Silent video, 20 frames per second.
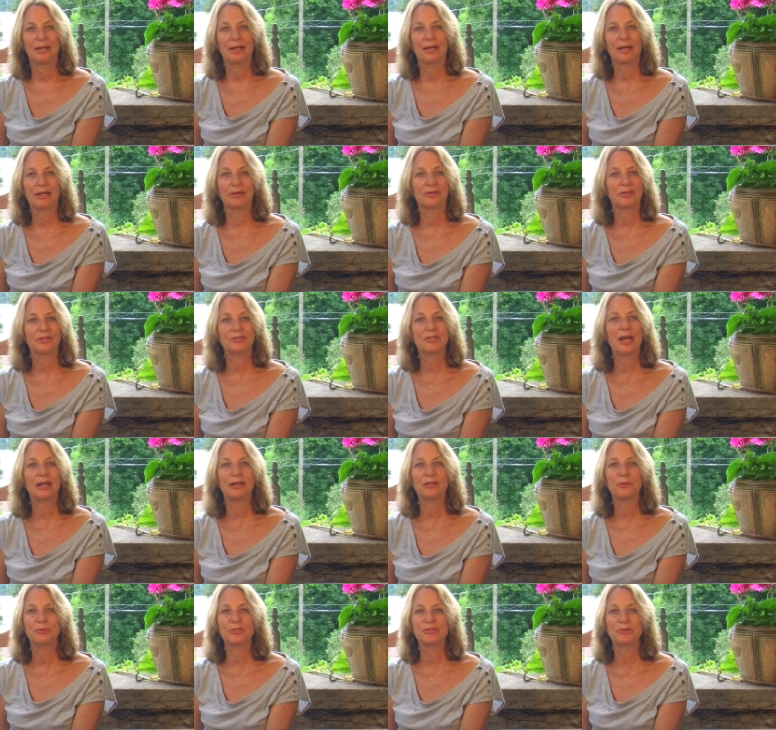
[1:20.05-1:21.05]
and the
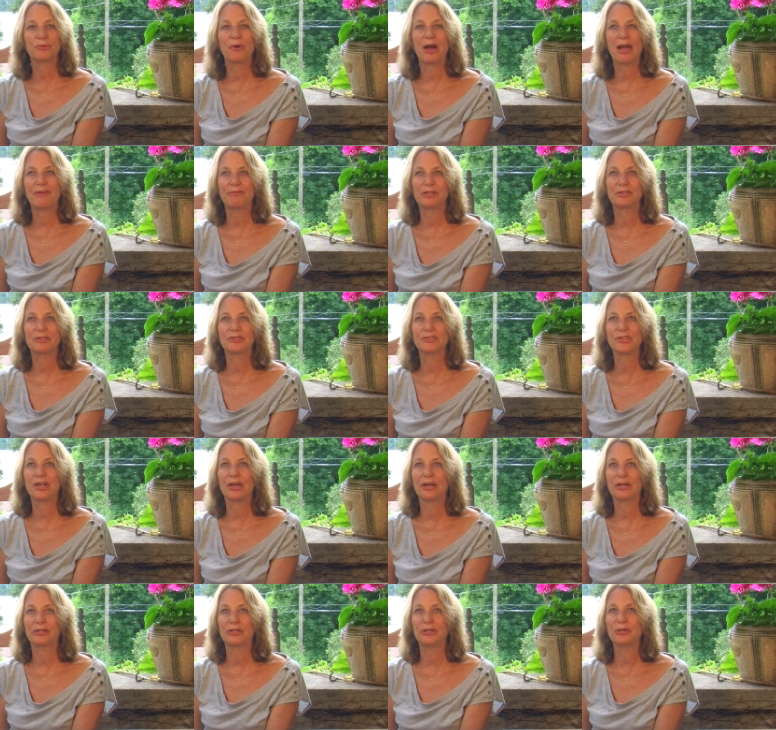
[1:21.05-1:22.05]
title was Graphic
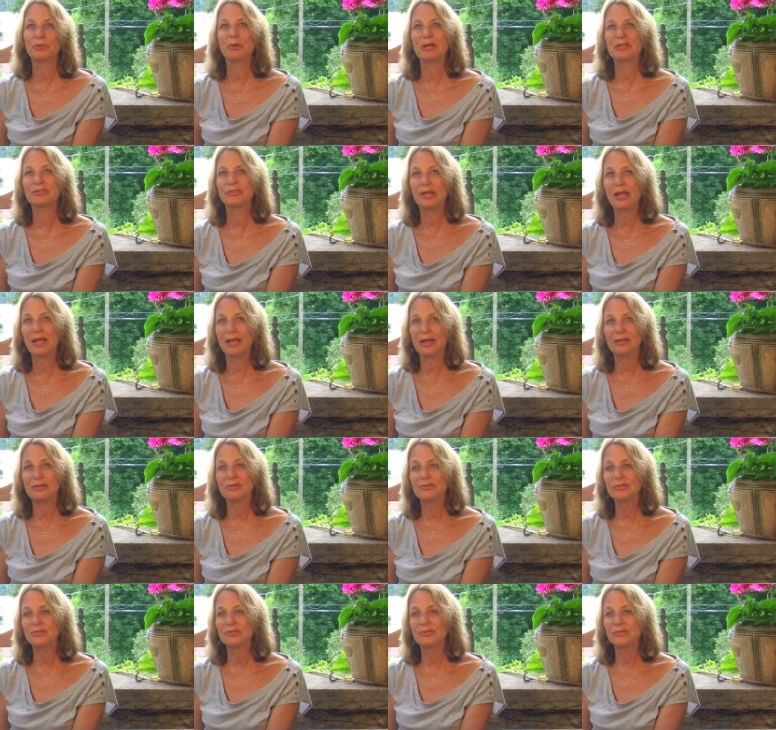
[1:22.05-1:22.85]
Design USA.